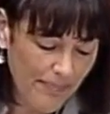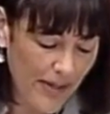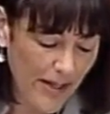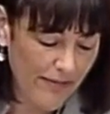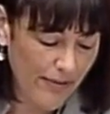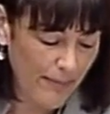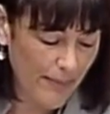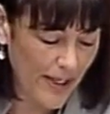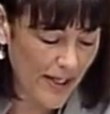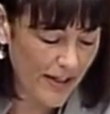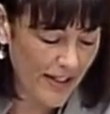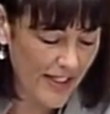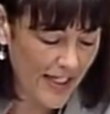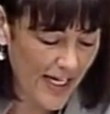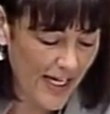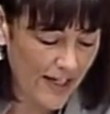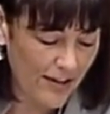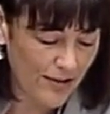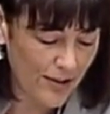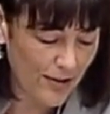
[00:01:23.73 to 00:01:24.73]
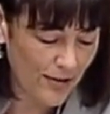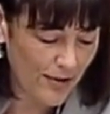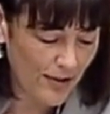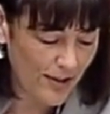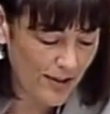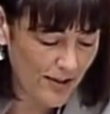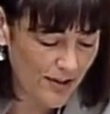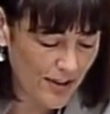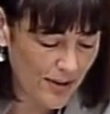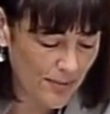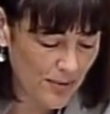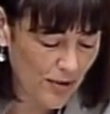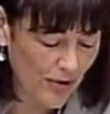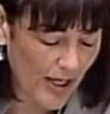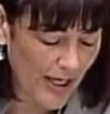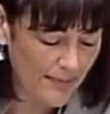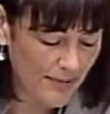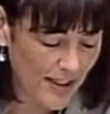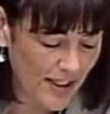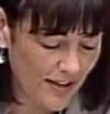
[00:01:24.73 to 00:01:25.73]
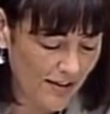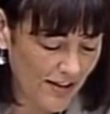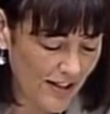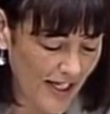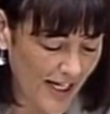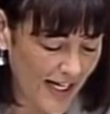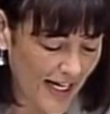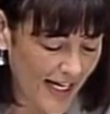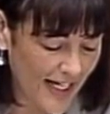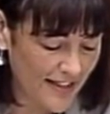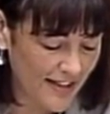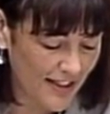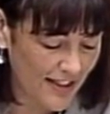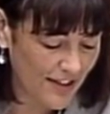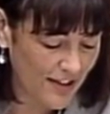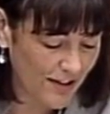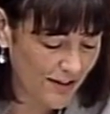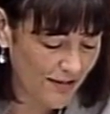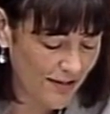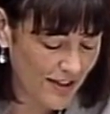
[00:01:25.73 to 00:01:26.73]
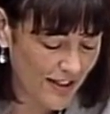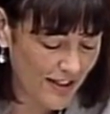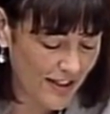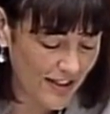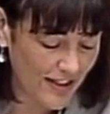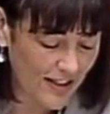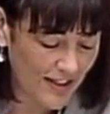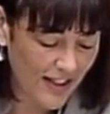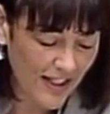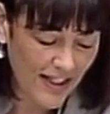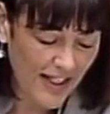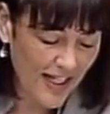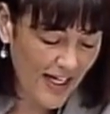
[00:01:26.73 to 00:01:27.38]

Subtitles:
of American households subscribe to Internet access services,